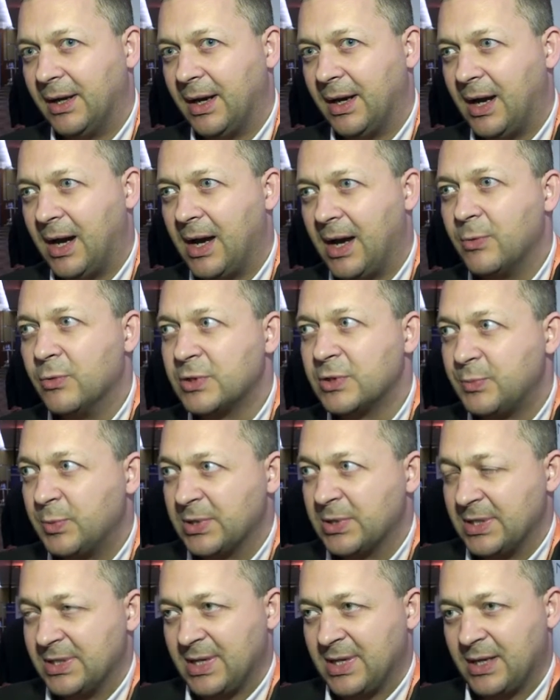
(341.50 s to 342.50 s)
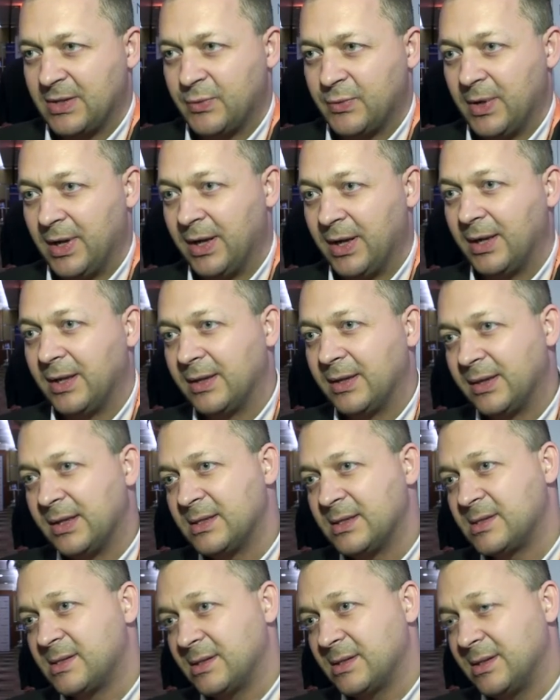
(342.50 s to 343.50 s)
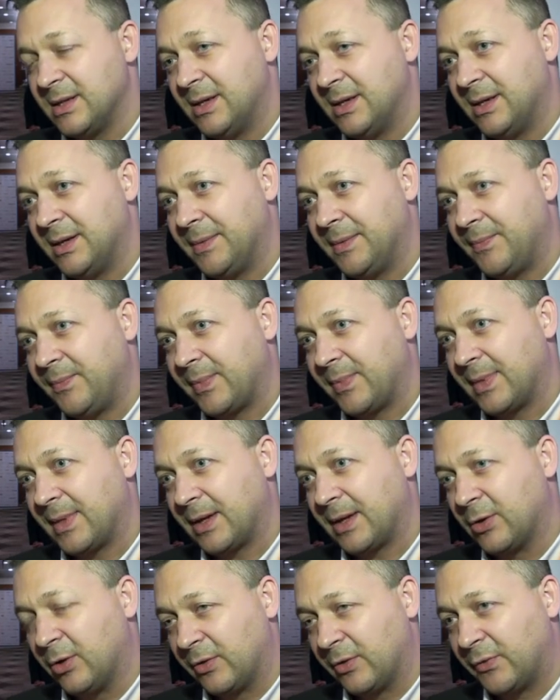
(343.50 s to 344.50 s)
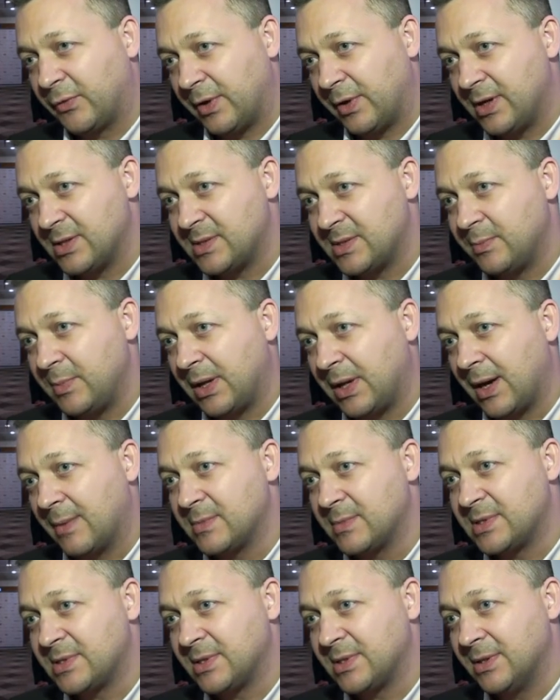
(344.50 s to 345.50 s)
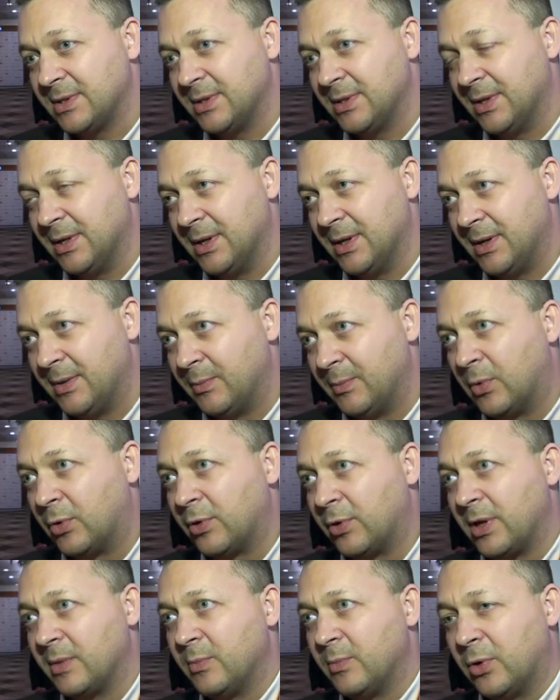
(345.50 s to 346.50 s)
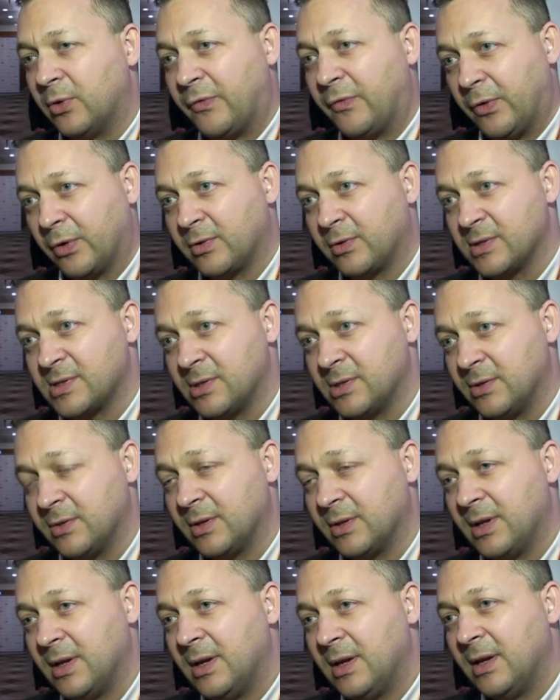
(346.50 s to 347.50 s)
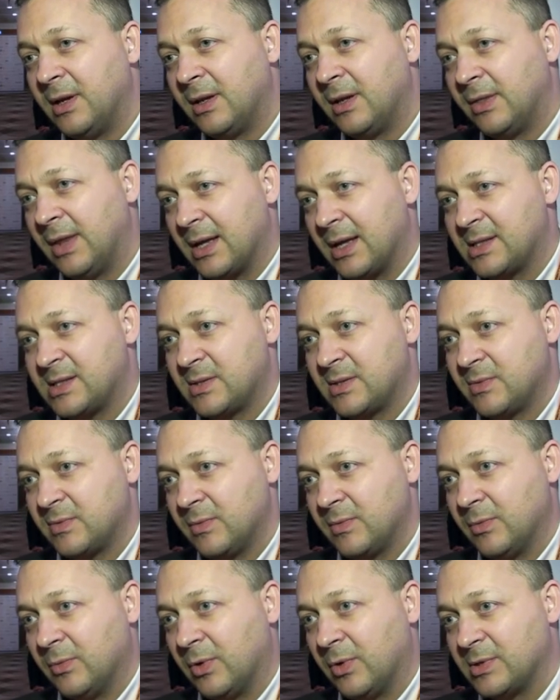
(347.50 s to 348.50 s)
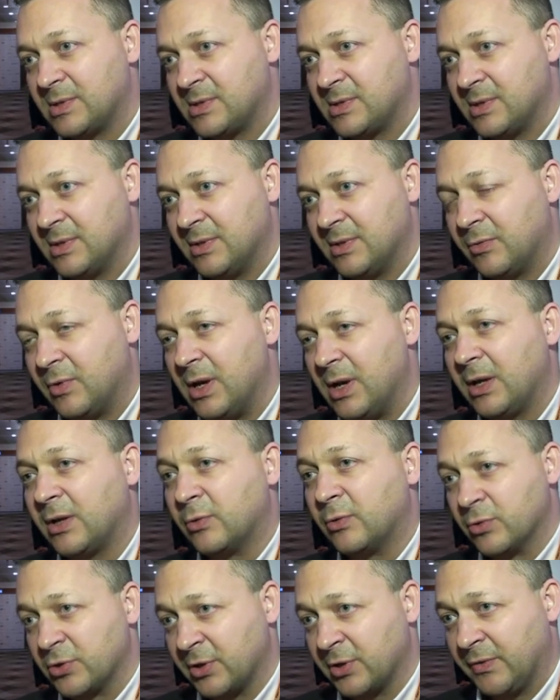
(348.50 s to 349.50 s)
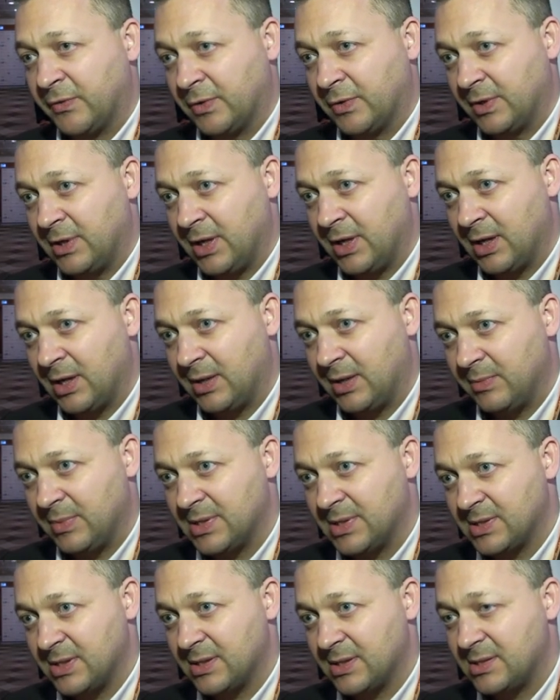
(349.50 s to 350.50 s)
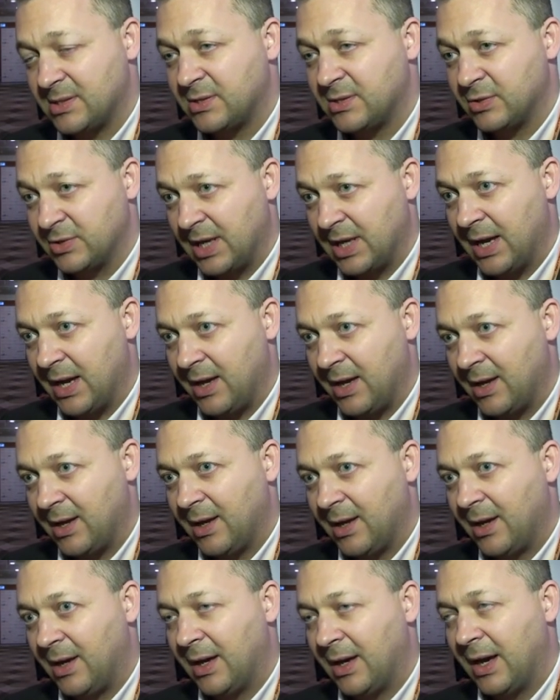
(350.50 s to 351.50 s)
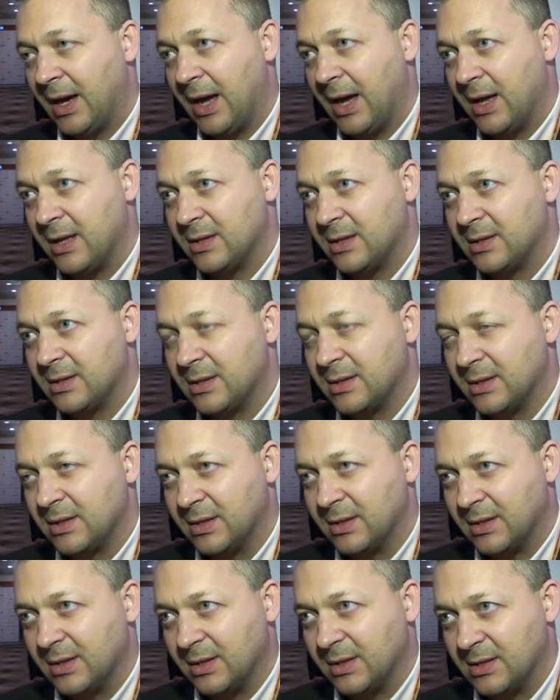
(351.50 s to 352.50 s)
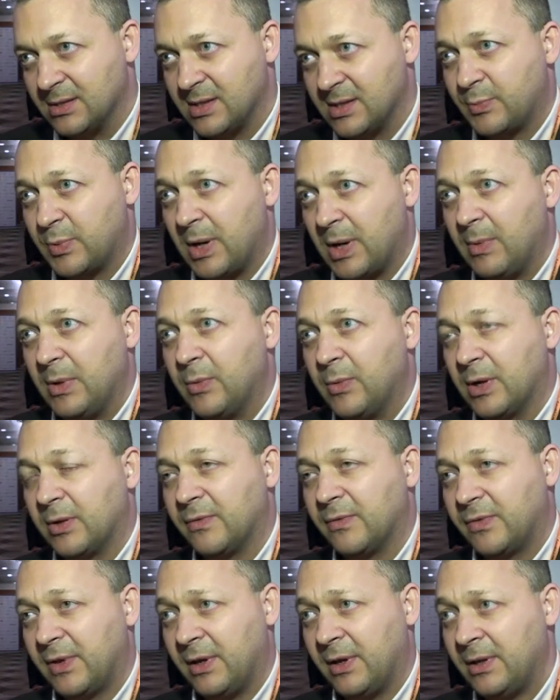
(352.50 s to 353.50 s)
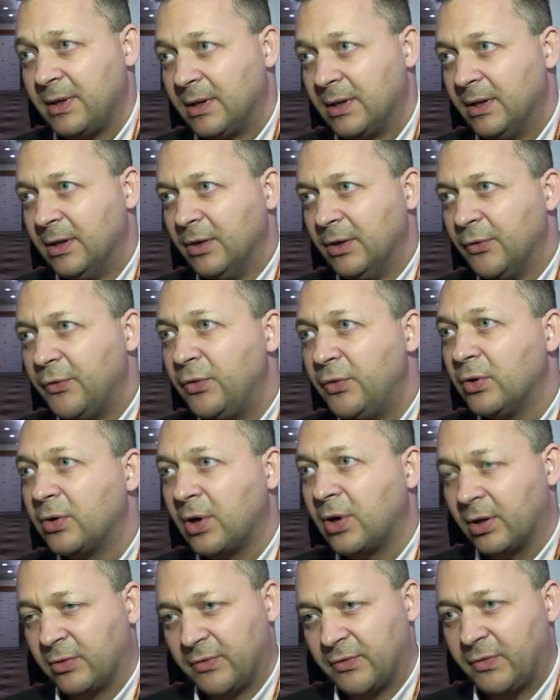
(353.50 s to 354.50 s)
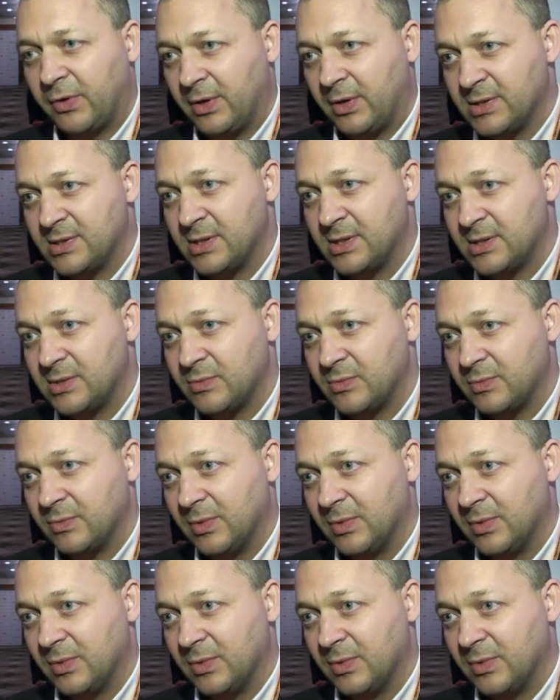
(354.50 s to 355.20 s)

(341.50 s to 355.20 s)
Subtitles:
I would put it that way. This conference becomes more and more focused on that's what's really crucial for the airline business today, and this is probably one of the few conferences